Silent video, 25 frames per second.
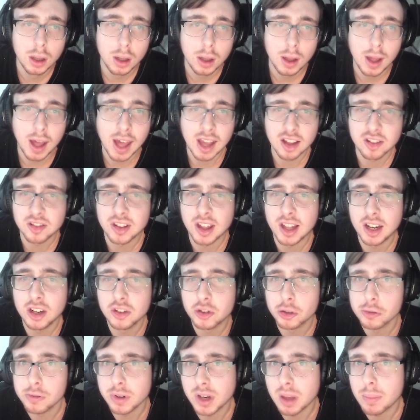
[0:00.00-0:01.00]
Like Salah's
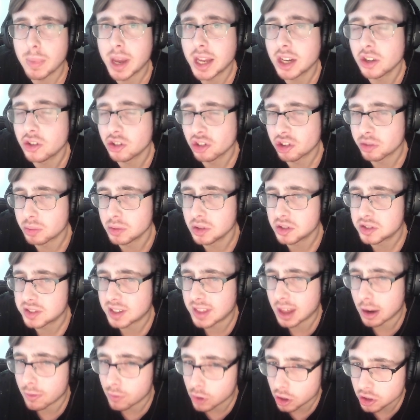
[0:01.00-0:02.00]
already made adjustments to
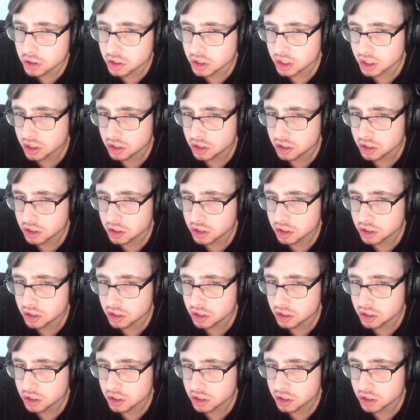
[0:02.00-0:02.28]
their roster,